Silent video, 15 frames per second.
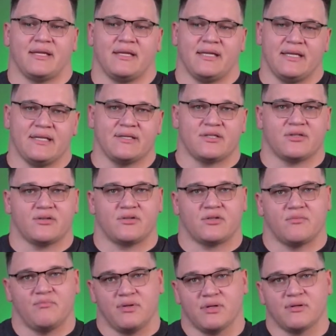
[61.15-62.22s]
it easier
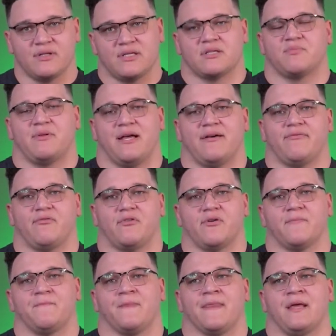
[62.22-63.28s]
to build this
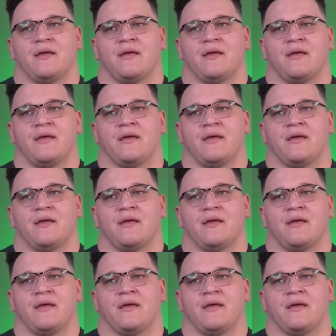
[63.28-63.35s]
platform?